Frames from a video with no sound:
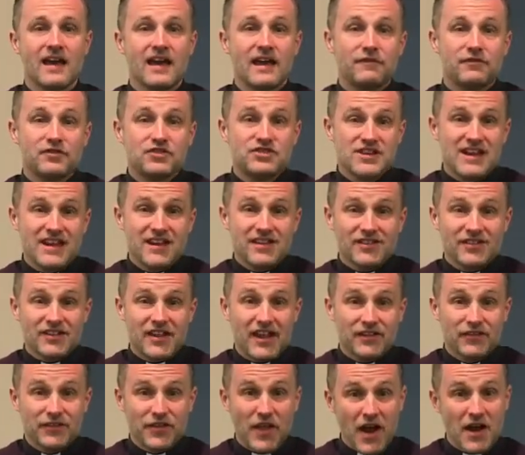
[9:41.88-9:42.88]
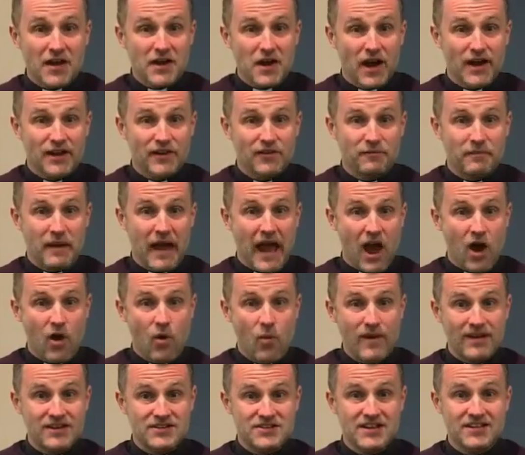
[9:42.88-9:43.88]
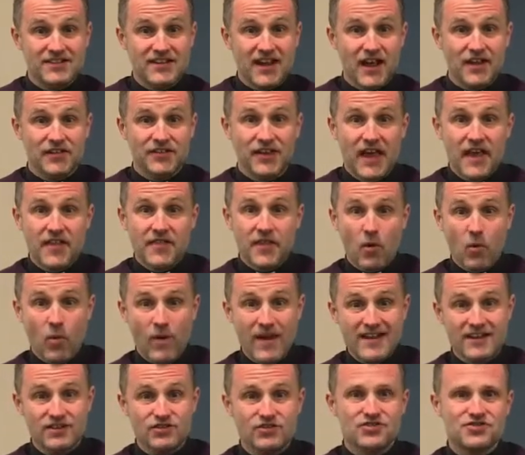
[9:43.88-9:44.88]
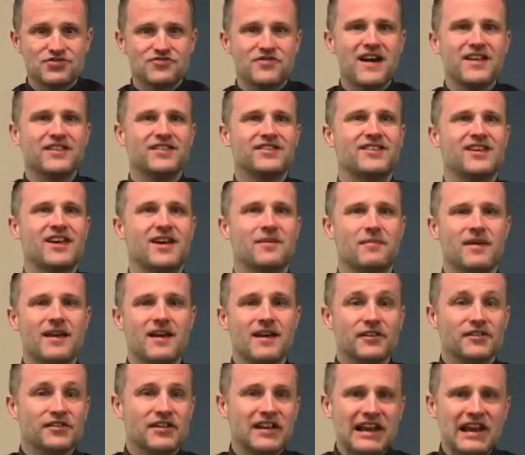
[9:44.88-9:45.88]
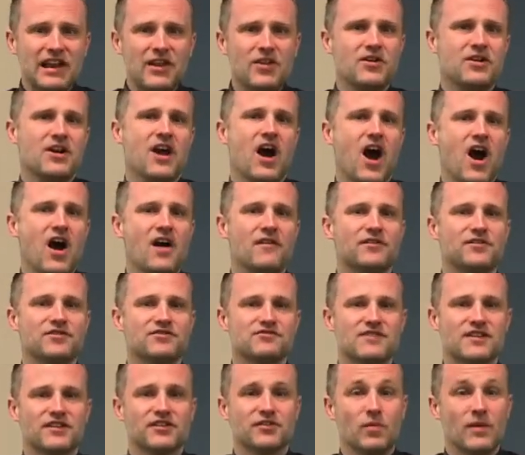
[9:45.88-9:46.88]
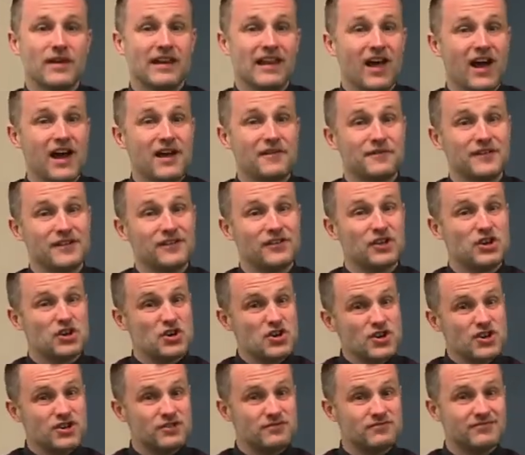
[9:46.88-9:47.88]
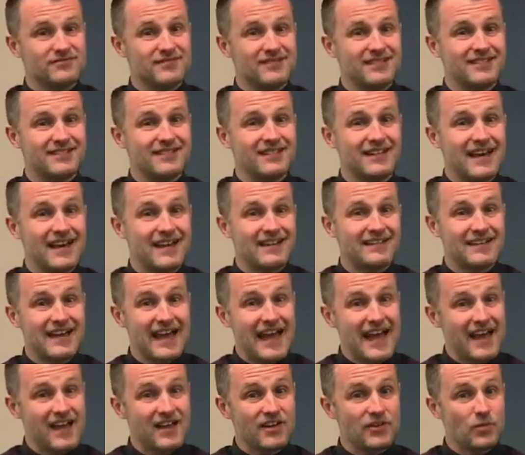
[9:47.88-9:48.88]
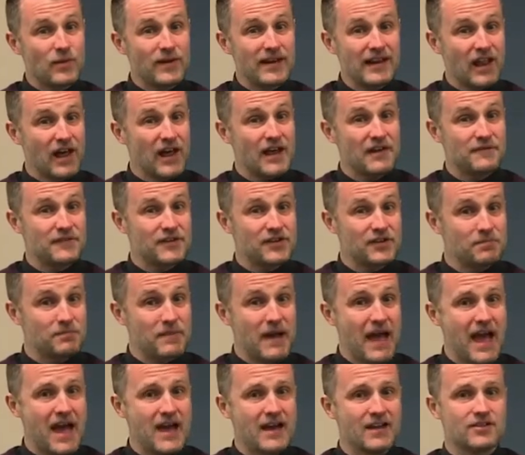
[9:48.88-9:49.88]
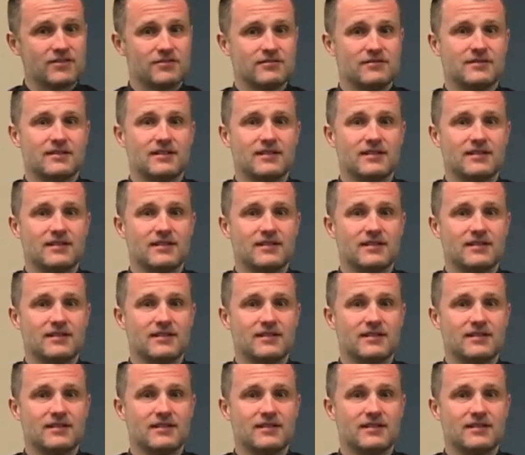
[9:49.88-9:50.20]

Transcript: If Jesus has that kind of power, which he does, then we can trust him to look after us when life is good and when life is bad.